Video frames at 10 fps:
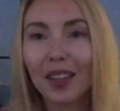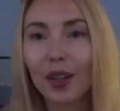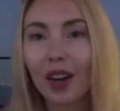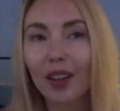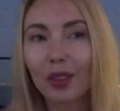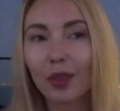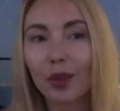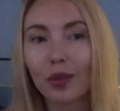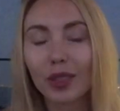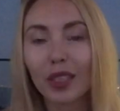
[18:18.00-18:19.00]
you have to
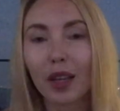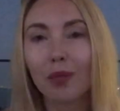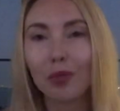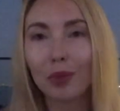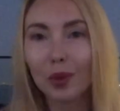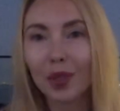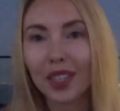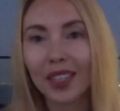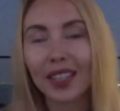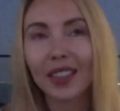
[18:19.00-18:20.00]
always like book
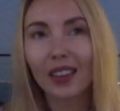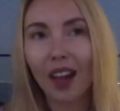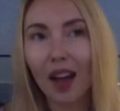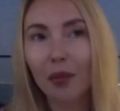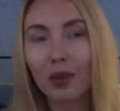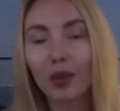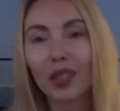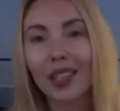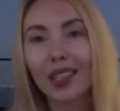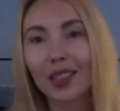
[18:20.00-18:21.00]
time to
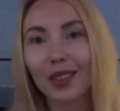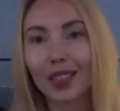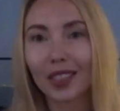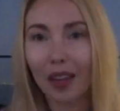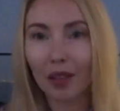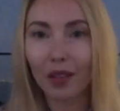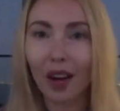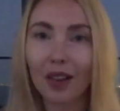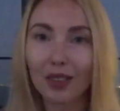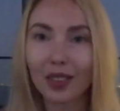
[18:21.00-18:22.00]
get your stuff
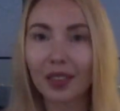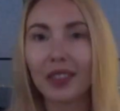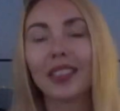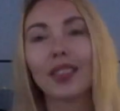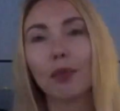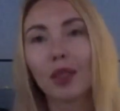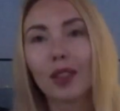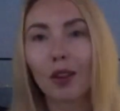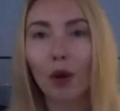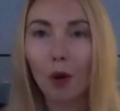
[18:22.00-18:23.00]
out. So it's a bit
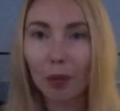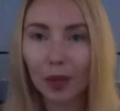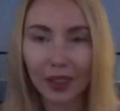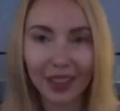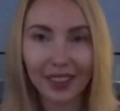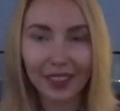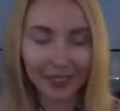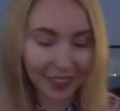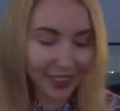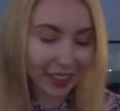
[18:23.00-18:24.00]
complicated
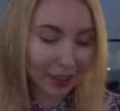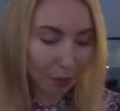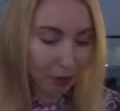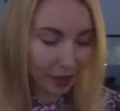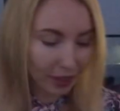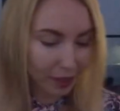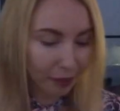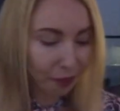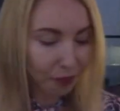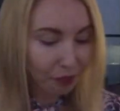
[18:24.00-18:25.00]
with that part.
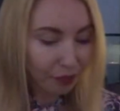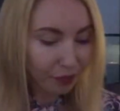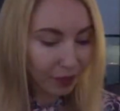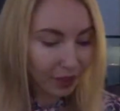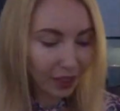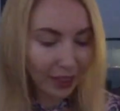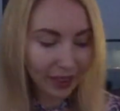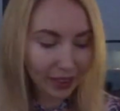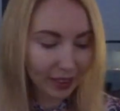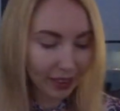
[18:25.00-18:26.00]

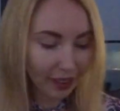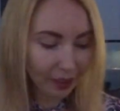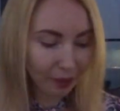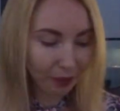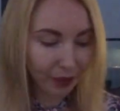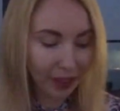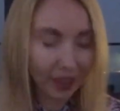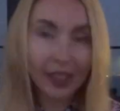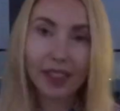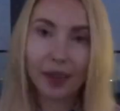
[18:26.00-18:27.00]
And
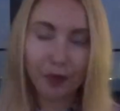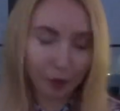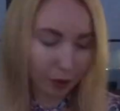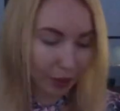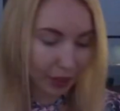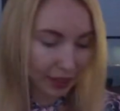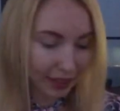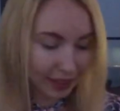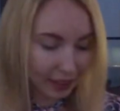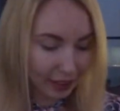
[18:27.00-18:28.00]
yeah, for the
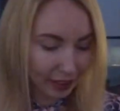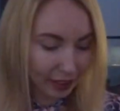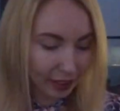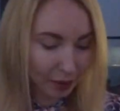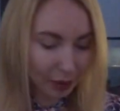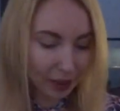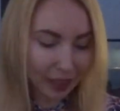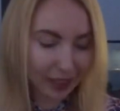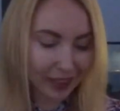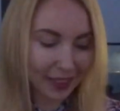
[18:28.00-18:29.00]
entertainment,
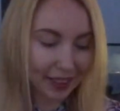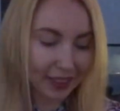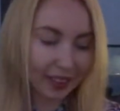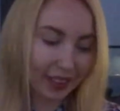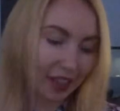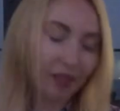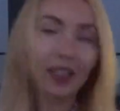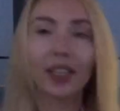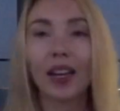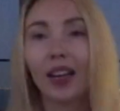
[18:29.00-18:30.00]
as I said, they have
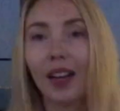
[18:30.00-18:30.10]
like